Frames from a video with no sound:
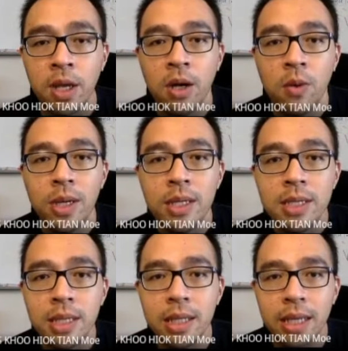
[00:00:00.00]
What is
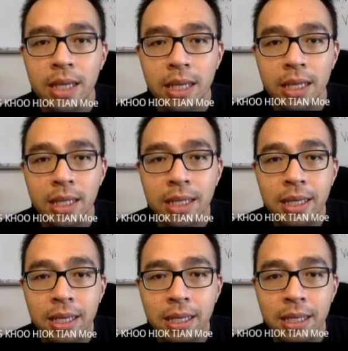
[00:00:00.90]
it in
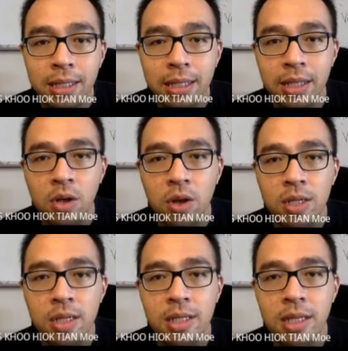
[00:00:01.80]
here that
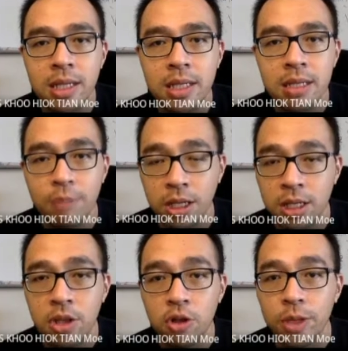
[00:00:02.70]
causes this
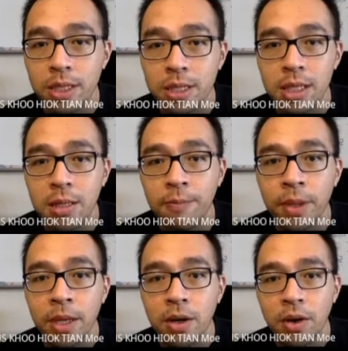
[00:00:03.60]
picture to be seen?
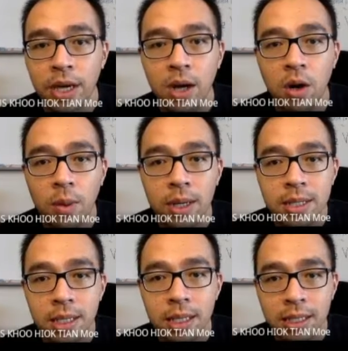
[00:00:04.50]
Okay, or what is
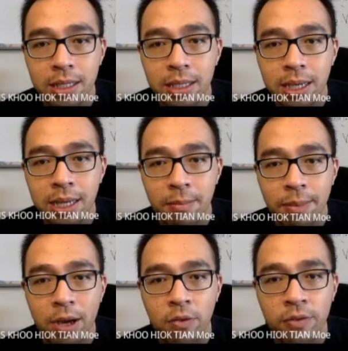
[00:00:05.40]
it in here at the
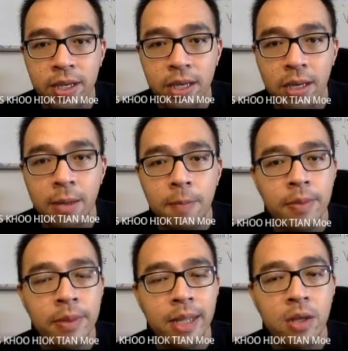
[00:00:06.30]
back over here
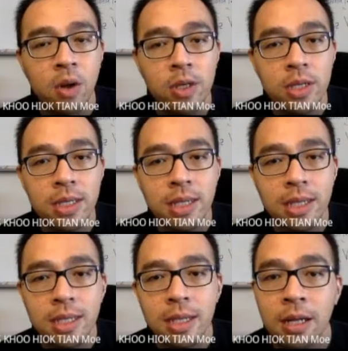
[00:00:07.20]
that causes
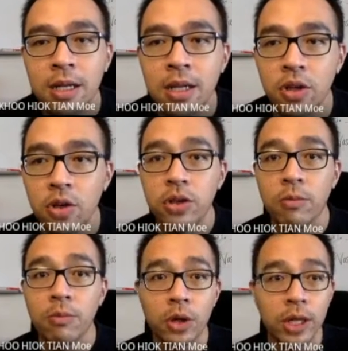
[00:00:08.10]
this, your
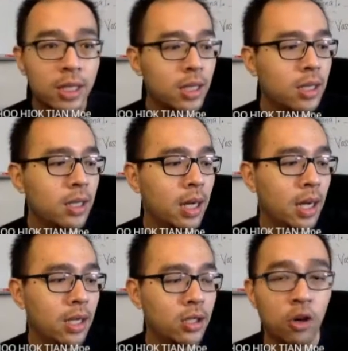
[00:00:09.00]
monitor
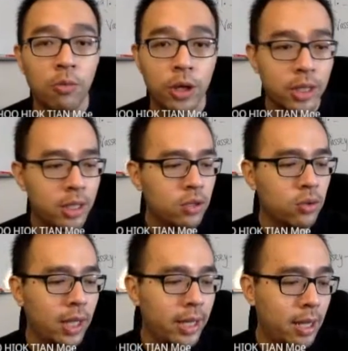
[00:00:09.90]
to
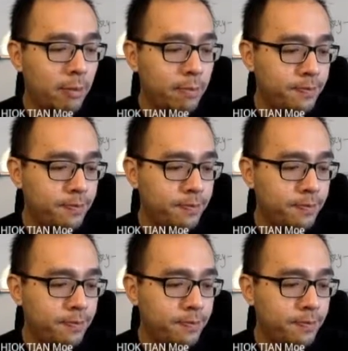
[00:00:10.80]
light up?